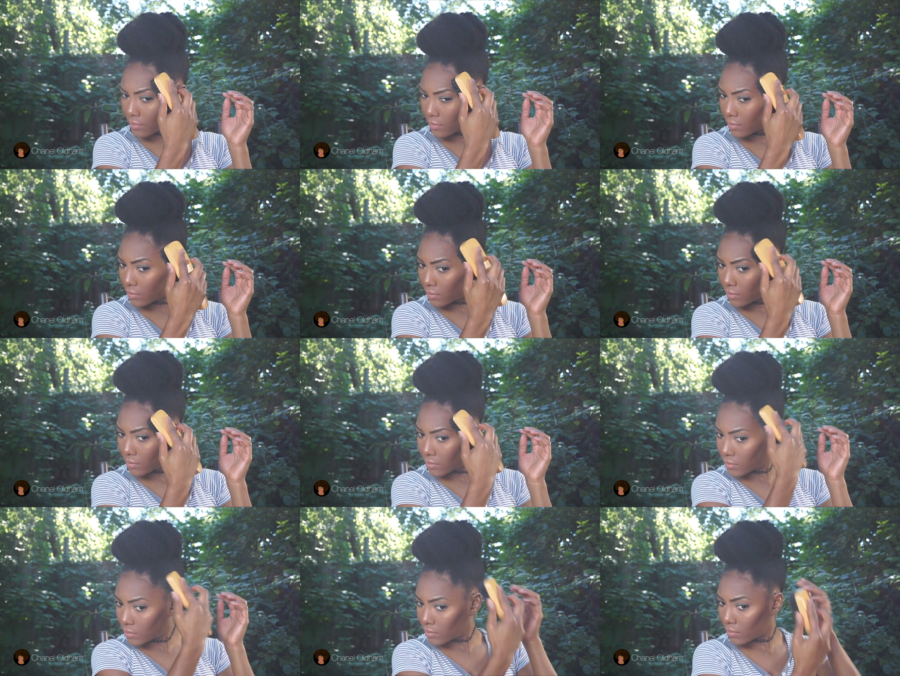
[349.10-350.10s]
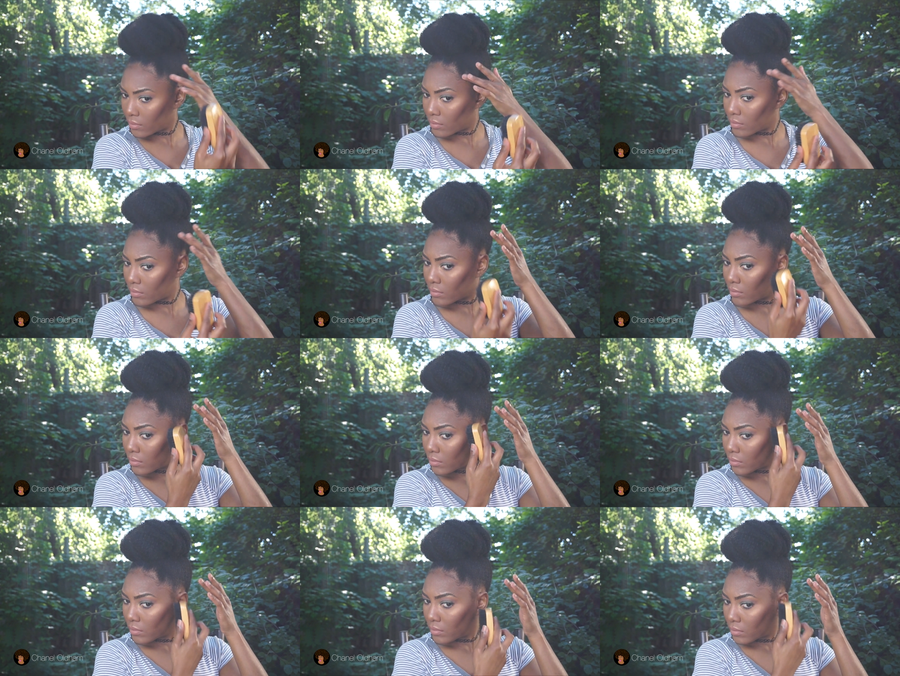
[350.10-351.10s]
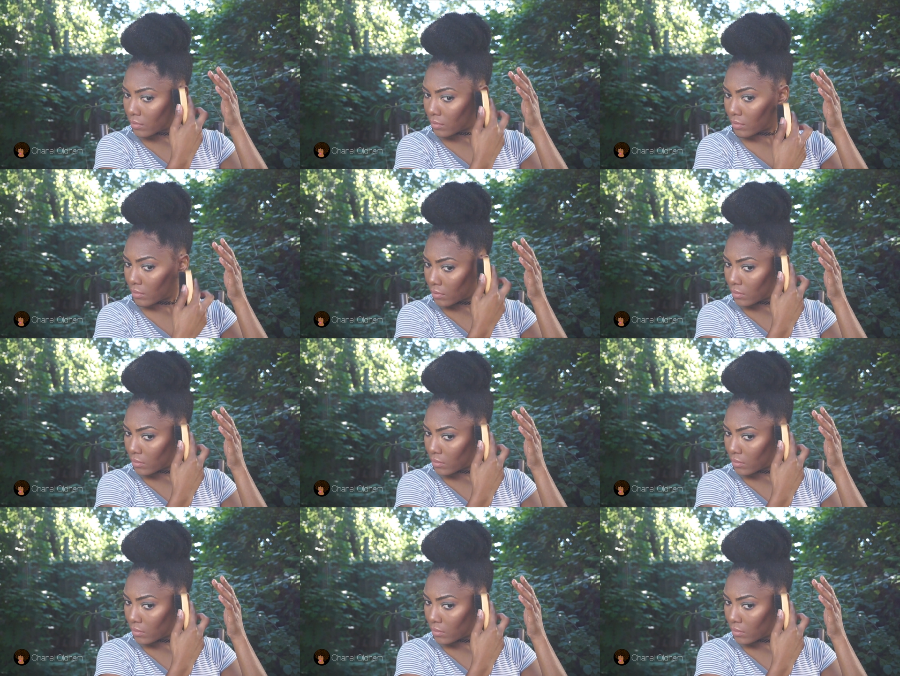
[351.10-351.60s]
No one is speaking in this clip.